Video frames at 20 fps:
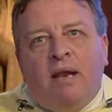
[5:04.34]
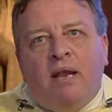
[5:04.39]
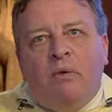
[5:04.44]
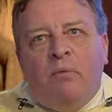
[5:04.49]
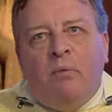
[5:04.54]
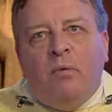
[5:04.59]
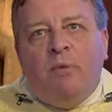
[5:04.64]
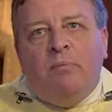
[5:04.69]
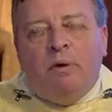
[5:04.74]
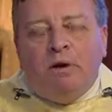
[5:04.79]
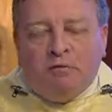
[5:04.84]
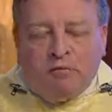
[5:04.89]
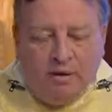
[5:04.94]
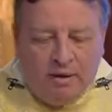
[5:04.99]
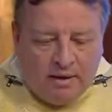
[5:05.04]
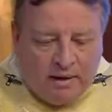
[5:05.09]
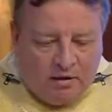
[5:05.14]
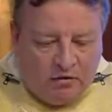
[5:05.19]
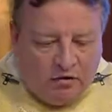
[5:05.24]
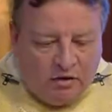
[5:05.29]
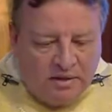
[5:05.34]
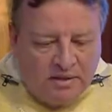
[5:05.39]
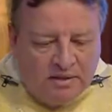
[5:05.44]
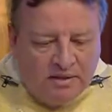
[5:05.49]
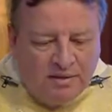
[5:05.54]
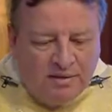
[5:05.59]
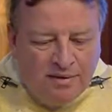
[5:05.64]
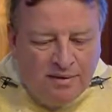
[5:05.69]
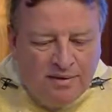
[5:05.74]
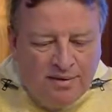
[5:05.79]
women religious,
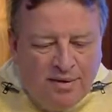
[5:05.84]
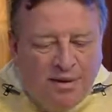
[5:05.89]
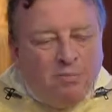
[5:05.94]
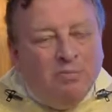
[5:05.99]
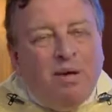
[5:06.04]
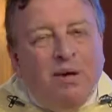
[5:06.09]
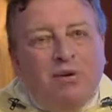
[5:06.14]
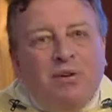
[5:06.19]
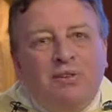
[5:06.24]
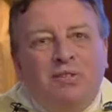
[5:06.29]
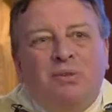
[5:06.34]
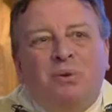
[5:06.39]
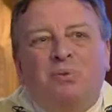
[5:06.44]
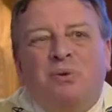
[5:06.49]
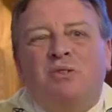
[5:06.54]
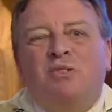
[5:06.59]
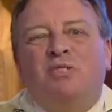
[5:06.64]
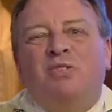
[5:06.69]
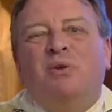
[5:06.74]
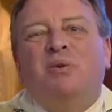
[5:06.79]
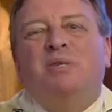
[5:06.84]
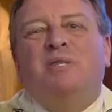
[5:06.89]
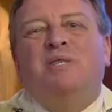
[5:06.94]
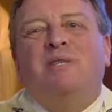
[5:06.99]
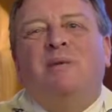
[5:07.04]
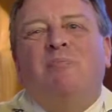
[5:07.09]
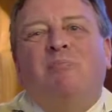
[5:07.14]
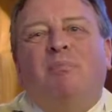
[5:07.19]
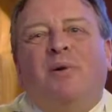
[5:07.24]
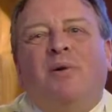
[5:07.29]
because it was so
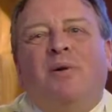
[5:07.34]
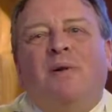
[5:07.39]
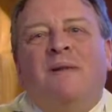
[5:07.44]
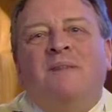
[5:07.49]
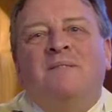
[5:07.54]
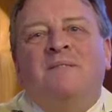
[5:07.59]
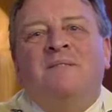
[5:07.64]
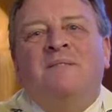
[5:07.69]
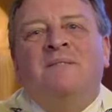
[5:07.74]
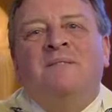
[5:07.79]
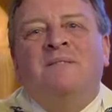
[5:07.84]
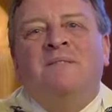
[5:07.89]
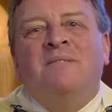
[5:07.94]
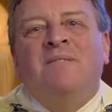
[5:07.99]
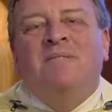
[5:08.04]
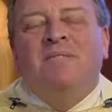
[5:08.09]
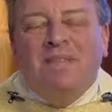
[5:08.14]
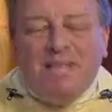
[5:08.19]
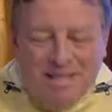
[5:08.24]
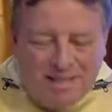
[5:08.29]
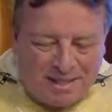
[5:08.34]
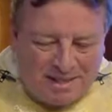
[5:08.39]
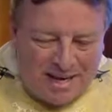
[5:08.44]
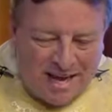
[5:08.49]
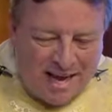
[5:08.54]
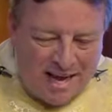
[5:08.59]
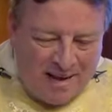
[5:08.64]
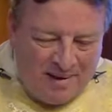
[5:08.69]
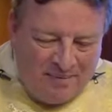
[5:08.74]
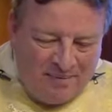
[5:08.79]
simple. This
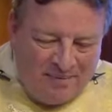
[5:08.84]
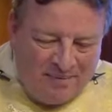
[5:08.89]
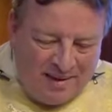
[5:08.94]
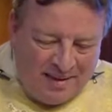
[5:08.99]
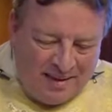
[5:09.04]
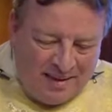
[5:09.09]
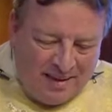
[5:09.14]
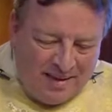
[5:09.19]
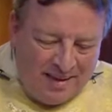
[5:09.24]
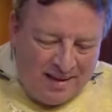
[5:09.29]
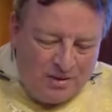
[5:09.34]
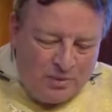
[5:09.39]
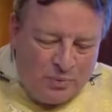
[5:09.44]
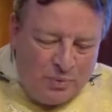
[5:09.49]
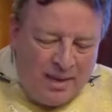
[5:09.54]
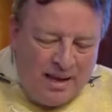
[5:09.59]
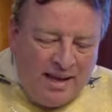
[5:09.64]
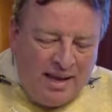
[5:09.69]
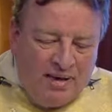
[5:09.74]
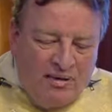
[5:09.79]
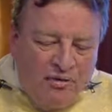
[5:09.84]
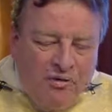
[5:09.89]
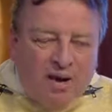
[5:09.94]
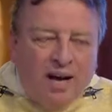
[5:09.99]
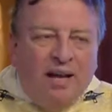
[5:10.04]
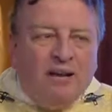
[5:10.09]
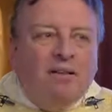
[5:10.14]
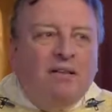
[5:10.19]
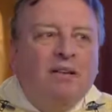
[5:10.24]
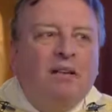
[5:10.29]
day, as we try
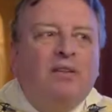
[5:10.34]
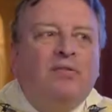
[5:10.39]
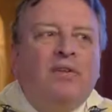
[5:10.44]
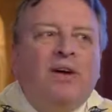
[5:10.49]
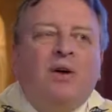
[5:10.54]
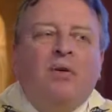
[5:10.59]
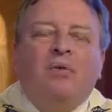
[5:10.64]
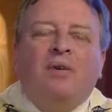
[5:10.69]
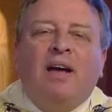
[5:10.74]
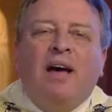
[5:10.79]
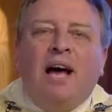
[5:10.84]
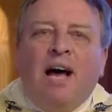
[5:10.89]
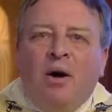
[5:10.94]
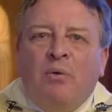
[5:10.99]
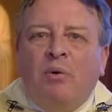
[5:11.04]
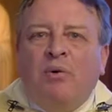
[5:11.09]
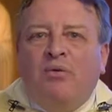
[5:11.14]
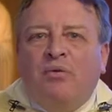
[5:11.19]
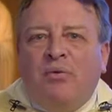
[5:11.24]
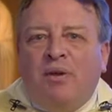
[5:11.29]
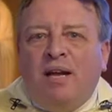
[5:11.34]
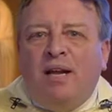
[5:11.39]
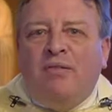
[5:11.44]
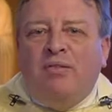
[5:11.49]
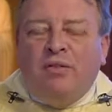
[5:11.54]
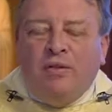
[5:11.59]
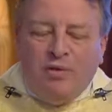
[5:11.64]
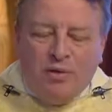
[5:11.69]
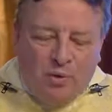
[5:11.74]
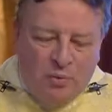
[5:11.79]
to live out our faith
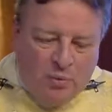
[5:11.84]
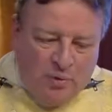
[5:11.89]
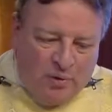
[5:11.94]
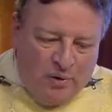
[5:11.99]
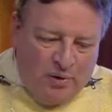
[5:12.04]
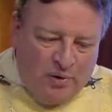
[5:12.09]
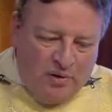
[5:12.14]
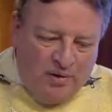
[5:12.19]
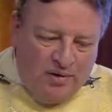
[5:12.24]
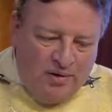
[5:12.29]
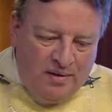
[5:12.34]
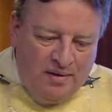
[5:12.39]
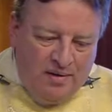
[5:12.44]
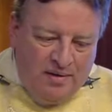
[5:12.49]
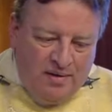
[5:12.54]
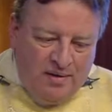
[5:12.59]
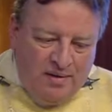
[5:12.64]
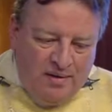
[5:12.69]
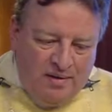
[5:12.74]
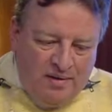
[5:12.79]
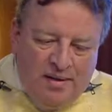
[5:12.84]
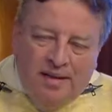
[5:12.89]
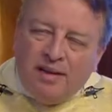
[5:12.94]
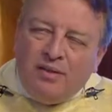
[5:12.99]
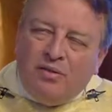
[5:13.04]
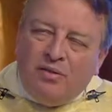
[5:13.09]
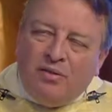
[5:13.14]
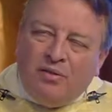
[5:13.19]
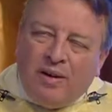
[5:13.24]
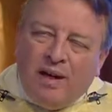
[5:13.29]
in the world, let
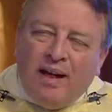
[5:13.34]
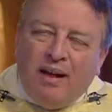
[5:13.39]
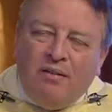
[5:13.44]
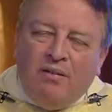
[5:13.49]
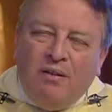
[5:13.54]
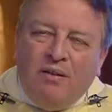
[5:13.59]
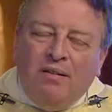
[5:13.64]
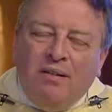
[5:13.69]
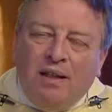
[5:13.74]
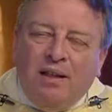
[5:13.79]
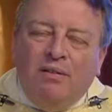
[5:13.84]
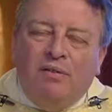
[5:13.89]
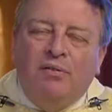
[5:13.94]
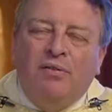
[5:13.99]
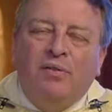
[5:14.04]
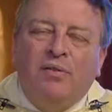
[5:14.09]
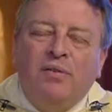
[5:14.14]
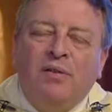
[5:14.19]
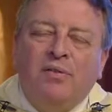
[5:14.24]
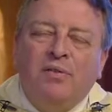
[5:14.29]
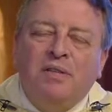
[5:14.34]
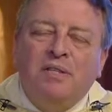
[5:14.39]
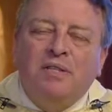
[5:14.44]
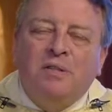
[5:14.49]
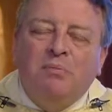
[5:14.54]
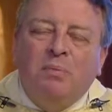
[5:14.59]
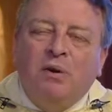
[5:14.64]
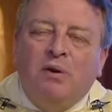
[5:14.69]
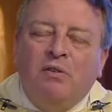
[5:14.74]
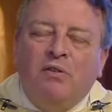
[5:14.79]
us try to live the
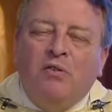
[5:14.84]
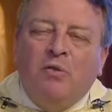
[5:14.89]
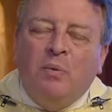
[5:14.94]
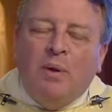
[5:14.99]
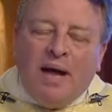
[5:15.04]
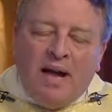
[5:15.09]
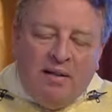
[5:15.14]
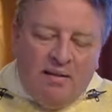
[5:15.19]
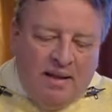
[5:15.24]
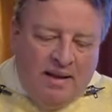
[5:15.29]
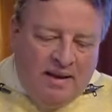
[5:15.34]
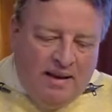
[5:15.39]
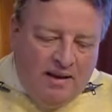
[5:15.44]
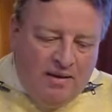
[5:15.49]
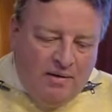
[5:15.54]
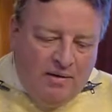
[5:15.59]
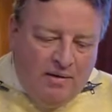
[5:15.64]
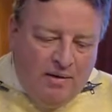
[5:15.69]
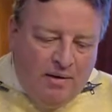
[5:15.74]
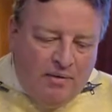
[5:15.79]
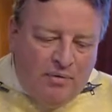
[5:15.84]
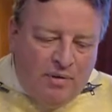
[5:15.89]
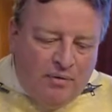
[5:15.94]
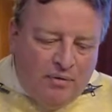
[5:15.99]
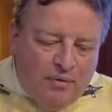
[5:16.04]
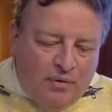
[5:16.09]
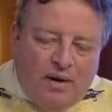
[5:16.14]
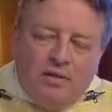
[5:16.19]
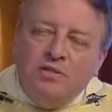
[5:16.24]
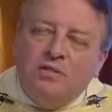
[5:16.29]
spirituality of the
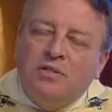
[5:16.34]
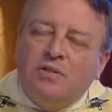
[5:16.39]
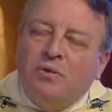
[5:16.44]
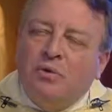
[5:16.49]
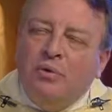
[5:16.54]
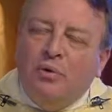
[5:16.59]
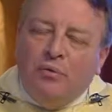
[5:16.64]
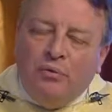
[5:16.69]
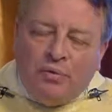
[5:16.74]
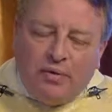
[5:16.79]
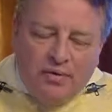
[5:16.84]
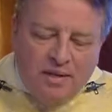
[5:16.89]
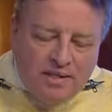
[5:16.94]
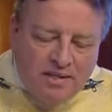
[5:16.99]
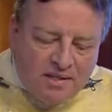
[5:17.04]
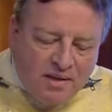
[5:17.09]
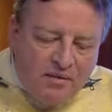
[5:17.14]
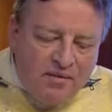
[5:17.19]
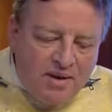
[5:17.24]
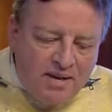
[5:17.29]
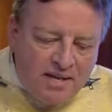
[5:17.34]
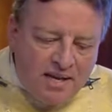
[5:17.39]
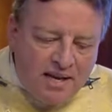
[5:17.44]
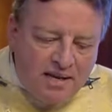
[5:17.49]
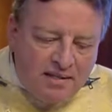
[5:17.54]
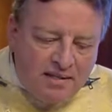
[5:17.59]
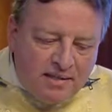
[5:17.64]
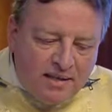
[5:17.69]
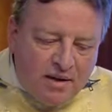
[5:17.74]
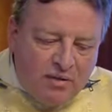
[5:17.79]
French school from the
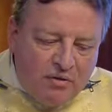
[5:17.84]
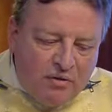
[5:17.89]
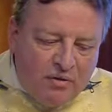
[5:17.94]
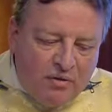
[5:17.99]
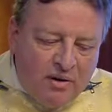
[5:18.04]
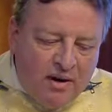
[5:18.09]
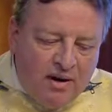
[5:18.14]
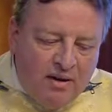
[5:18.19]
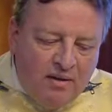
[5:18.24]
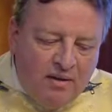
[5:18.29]
17th century